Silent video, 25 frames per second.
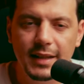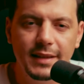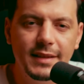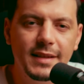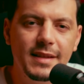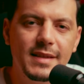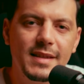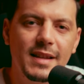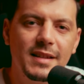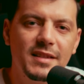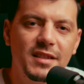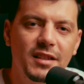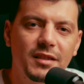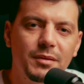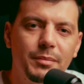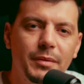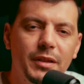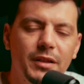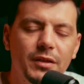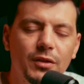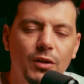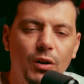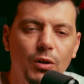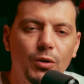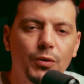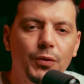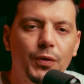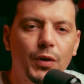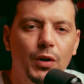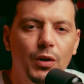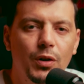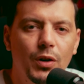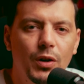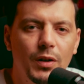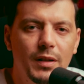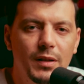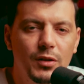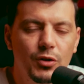Ladies and gentlemen,
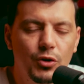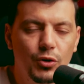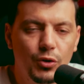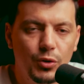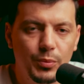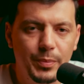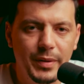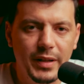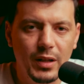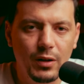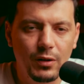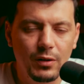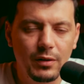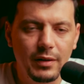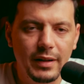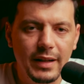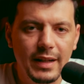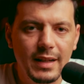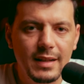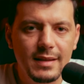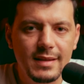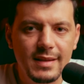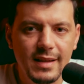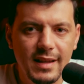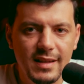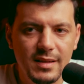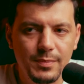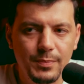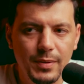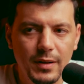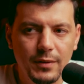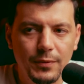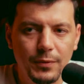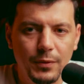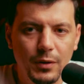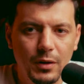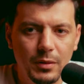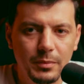overall Ruby on Rails has
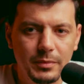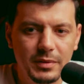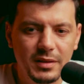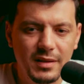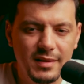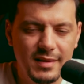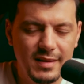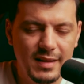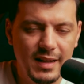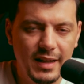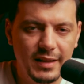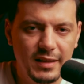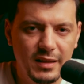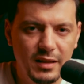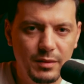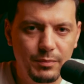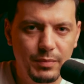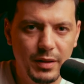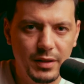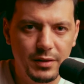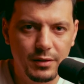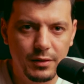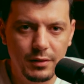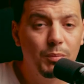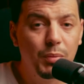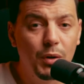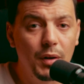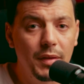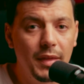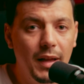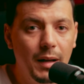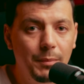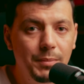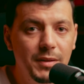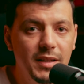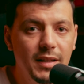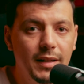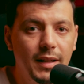performed slightly better. Both
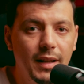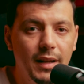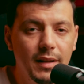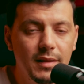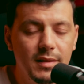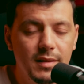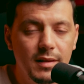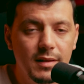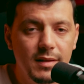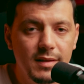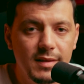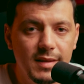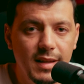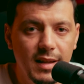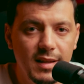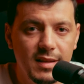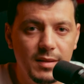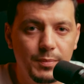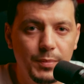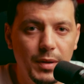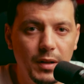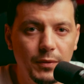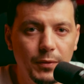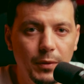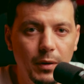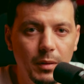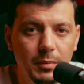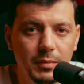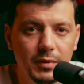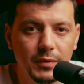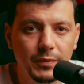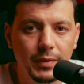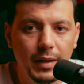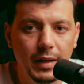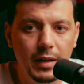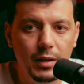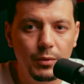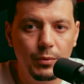applications has performed
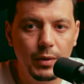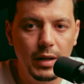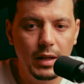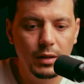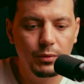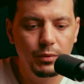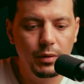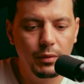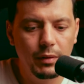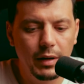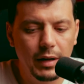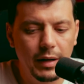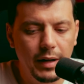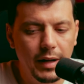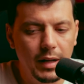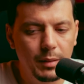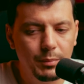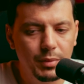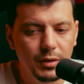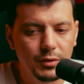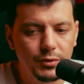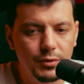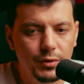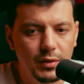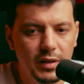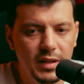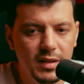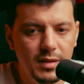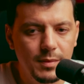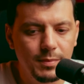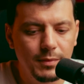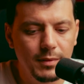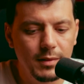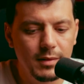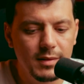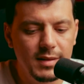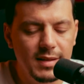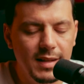very well. We were able to
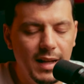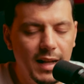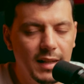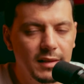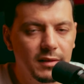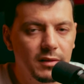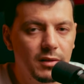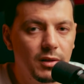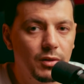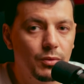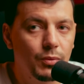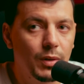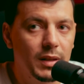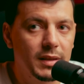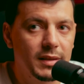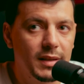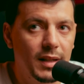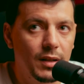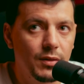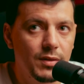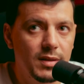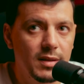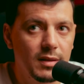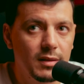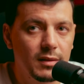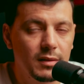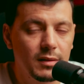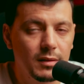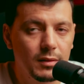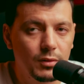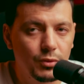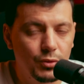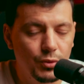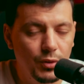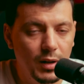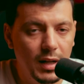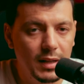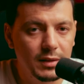respond under 1000
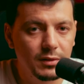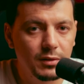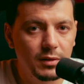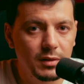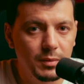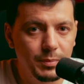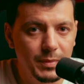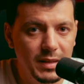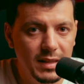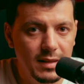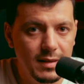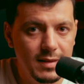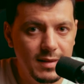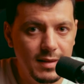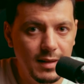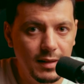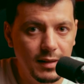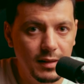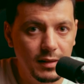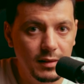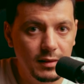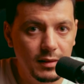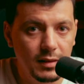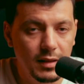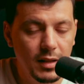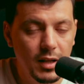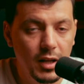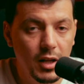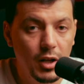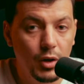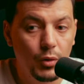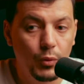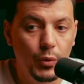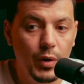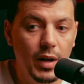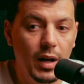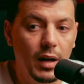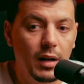200 millisecond.
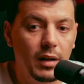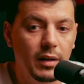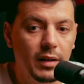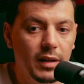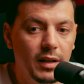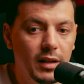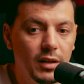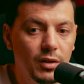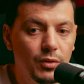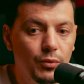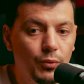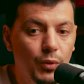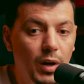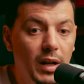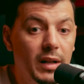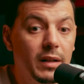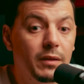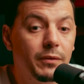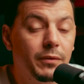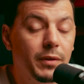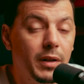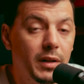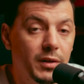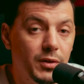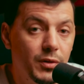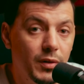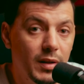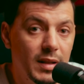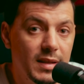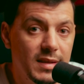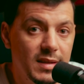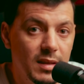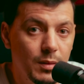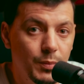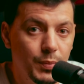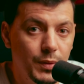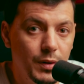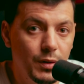We are in one virtual
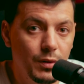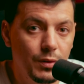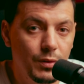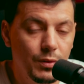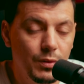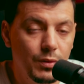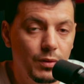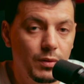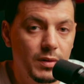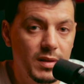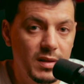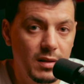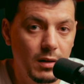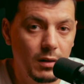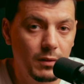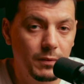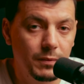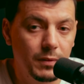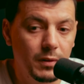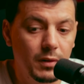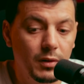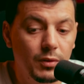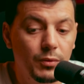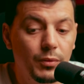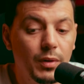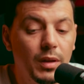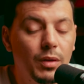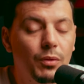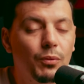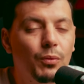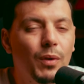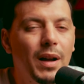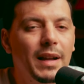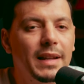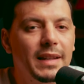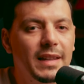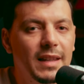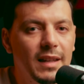CPU server with
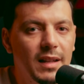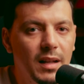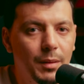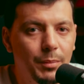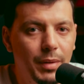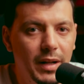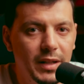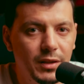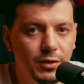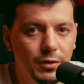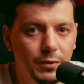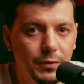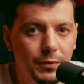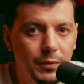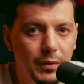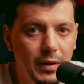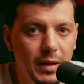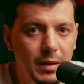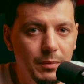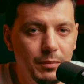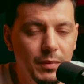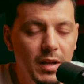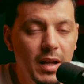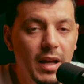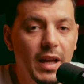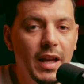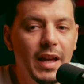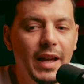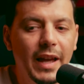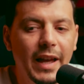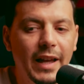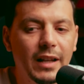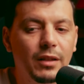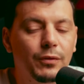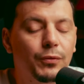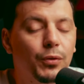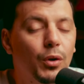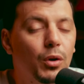1 gigabyte of RAM
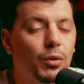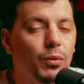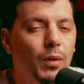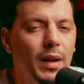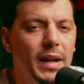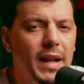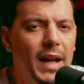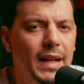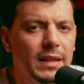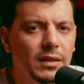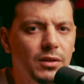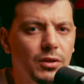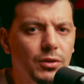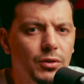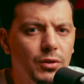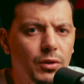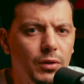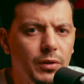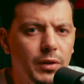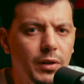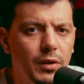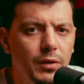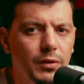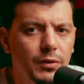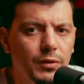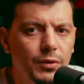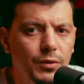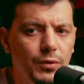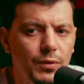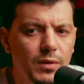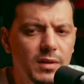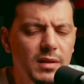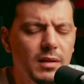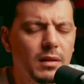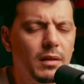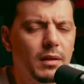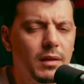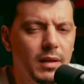and for 100 concurrent
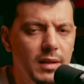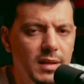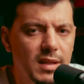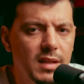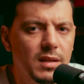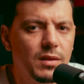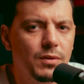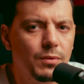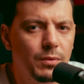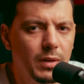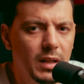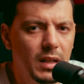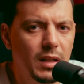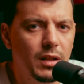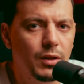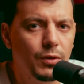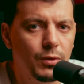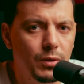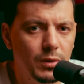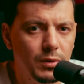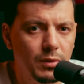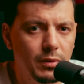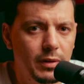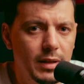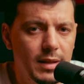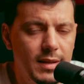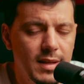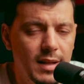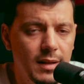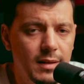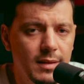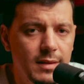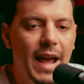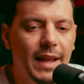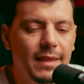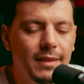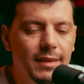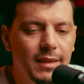users this is really good
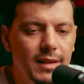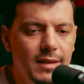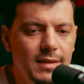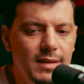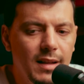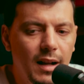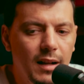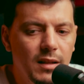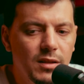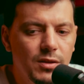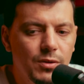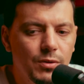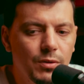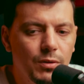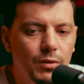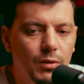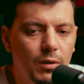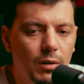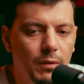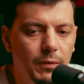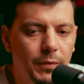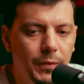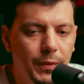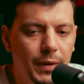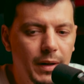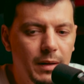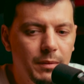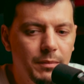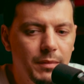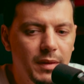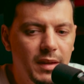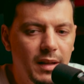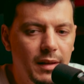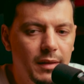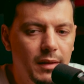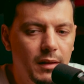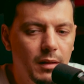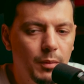results. And this also confirmed
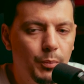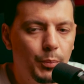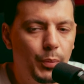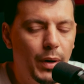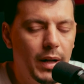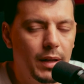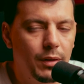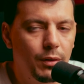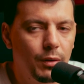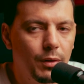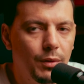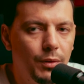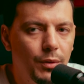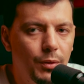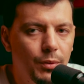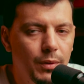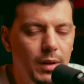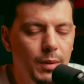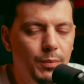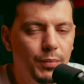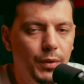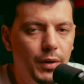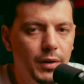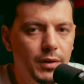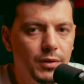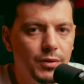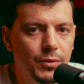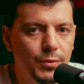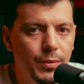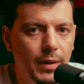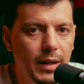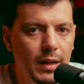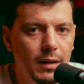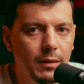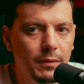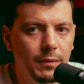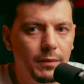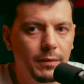that the Python
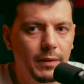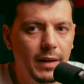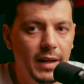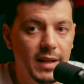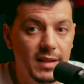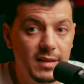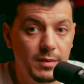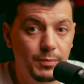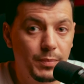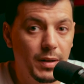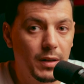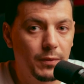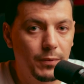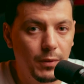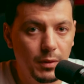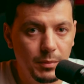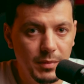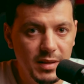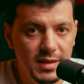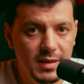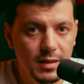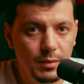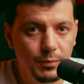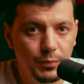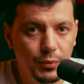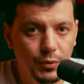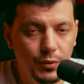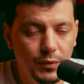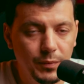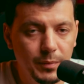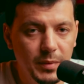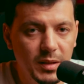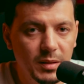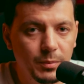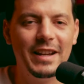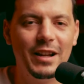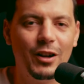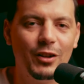3.12 has performance
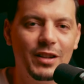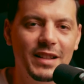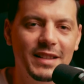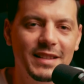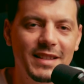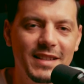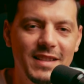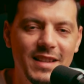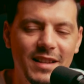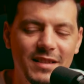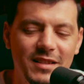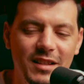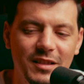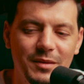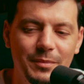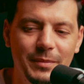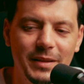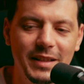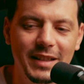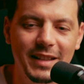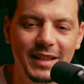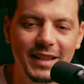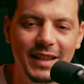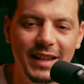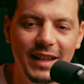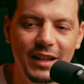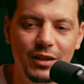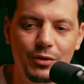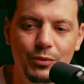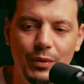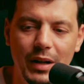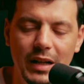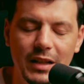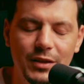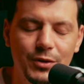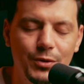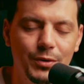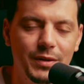improvement. Now ladies and gentlemen again
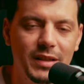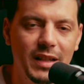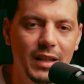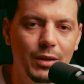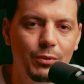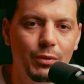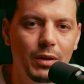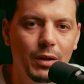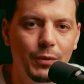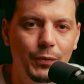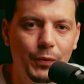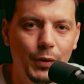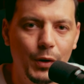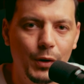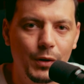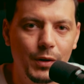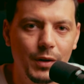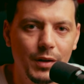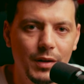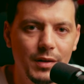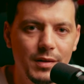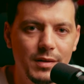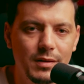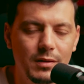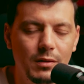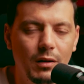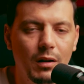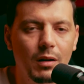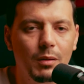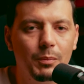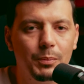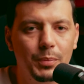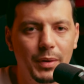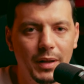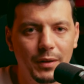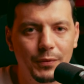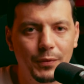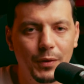while today we focused on
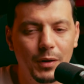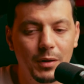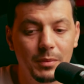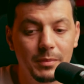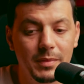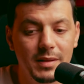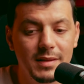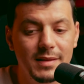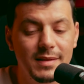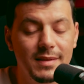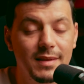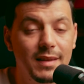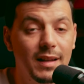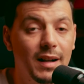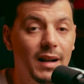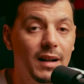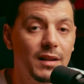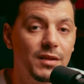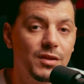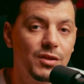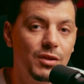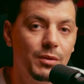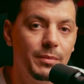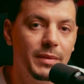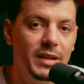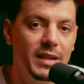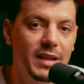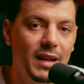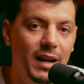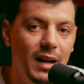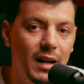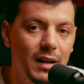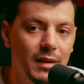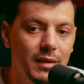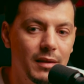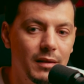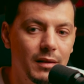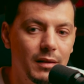performance there are so many
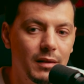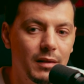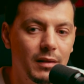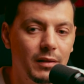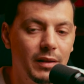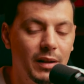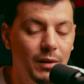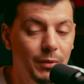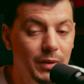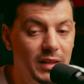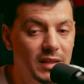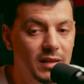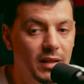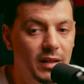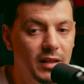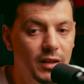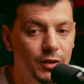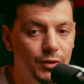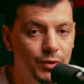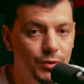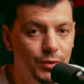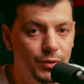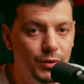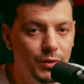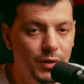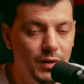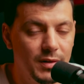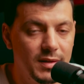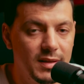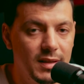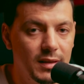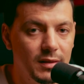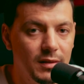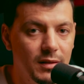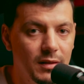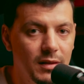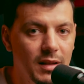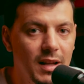other criteria to
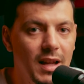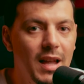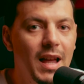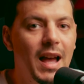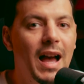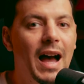consider.